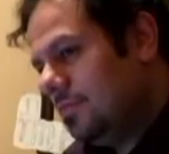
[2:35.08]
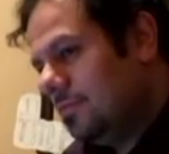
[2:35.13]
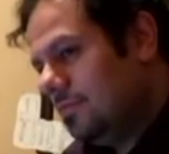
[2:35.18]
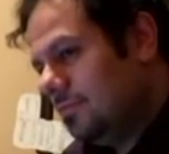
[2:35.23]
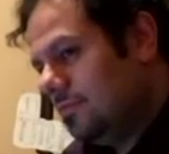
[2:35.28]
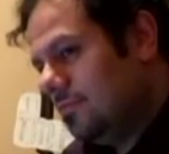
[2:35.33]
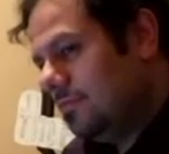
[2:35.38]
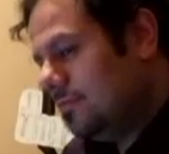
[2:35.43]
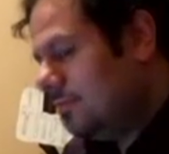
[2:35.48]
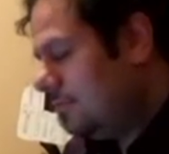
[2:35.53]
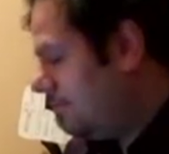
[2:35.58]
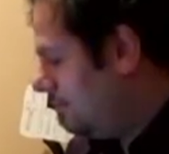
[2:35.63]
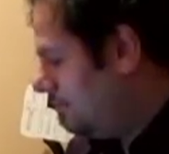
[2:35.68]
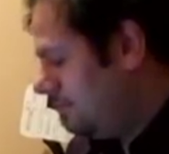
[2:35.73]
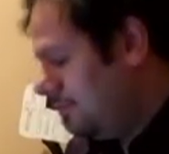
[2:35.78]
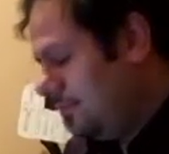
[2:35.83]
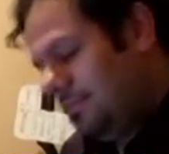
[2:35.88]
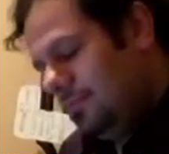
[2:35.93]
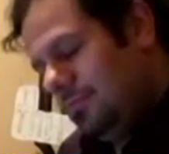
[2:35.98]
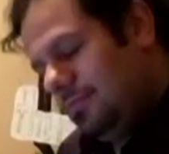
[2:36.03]

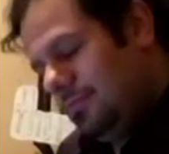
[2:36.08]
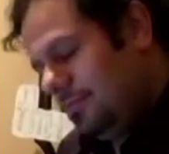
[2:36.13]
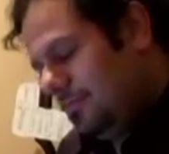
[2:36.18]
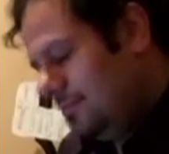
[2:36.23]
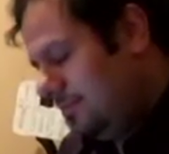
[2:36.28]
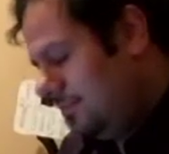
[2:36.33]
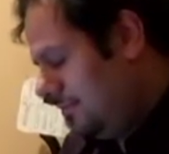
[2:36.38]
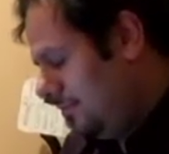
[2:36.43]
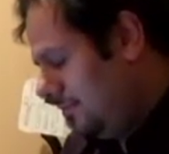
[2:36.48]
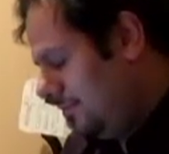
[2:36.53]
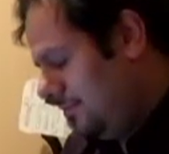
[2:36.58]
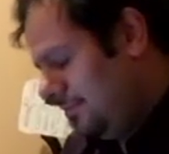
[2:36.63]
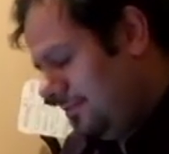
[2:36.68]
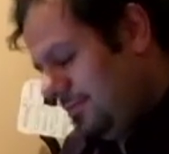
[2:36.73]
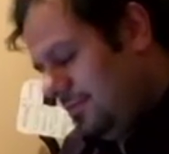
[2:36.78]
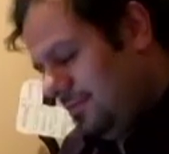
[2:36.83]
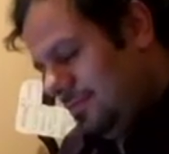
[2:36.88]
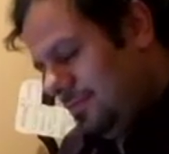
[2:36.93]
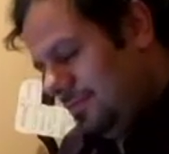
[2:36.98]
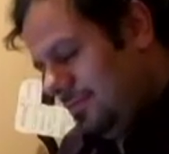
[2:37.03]

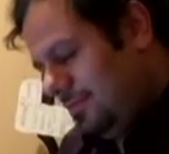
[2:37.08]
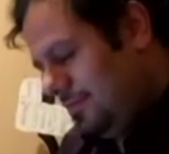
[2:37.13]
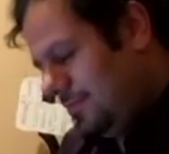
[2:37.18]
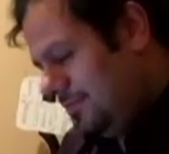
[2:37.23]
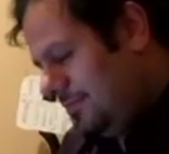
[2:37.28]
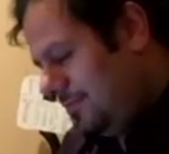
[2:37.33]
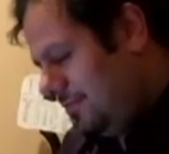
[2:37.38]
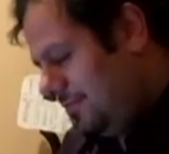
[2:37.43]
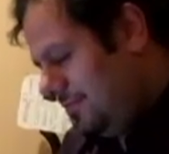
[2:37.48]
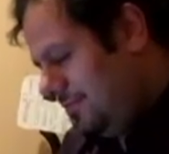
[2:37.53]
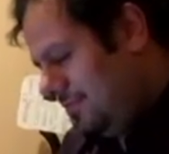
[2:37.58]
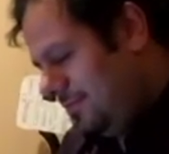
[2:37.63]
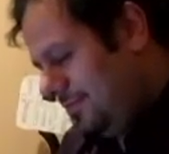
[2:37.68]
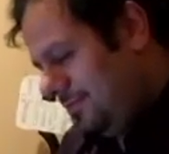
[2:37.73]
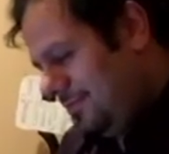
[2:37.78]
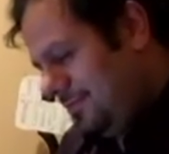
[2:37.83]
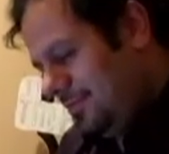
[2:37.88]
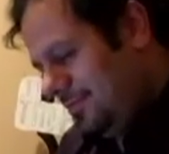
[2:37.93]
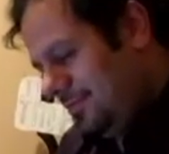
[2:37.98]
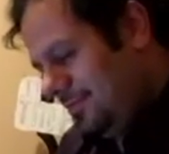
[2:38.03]

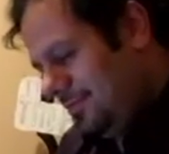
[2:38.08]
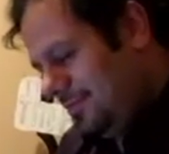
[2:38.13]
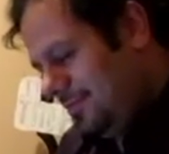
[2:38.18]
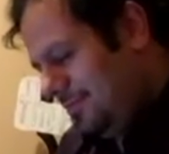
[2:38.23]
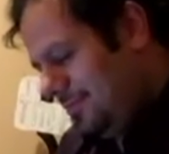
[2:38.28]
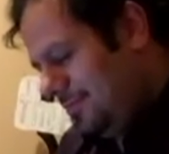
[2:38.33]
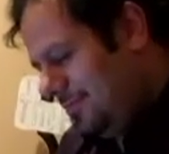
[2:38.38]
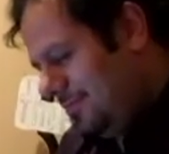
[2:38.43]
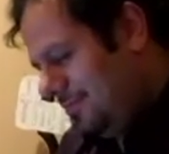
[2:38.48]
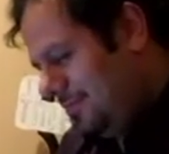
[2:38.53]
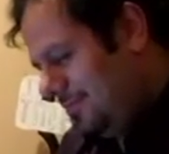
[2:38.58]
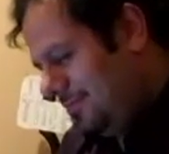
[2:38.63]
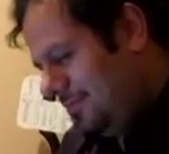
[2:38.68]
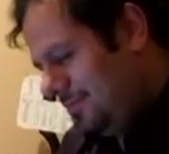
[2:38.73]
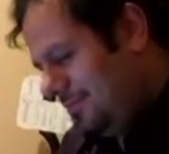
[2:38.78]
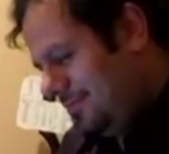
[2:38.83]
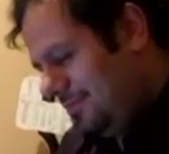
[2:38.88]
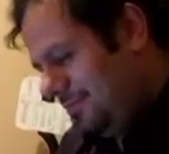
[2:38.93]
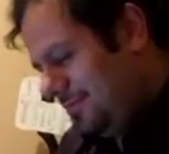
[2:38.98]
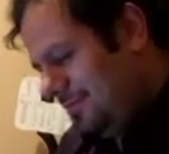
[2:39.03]

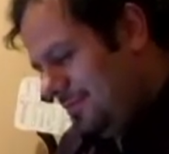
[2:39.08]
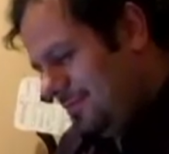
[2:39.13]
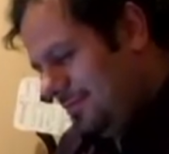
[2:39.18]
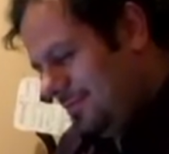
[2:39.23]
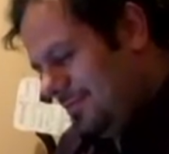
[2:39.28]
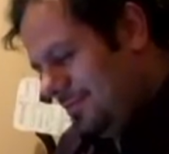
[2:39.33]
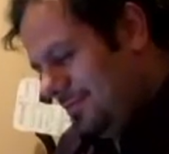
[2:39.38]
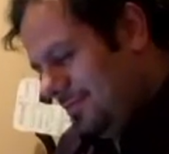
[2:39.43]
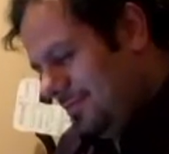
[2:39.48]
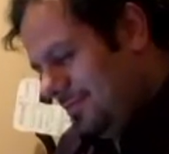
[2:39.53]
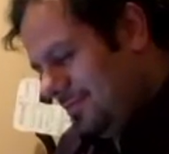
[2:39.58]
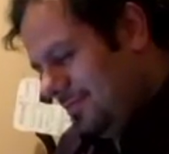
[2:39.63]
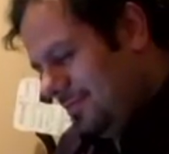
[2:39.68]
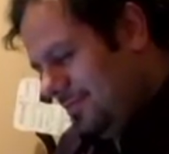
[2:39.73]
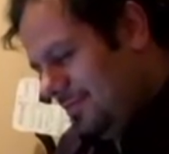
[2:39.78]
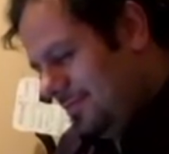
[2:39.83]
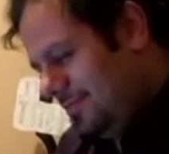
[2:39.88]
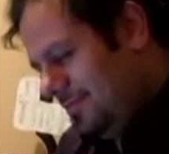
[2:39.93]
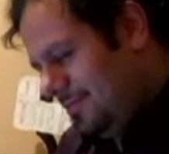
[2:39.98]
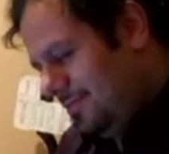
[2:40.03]

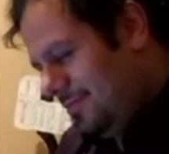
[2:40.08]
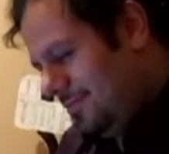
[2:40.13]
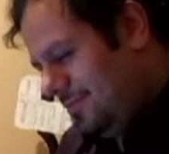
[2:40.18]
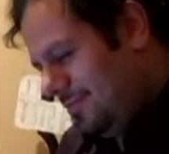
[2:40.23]
(silent)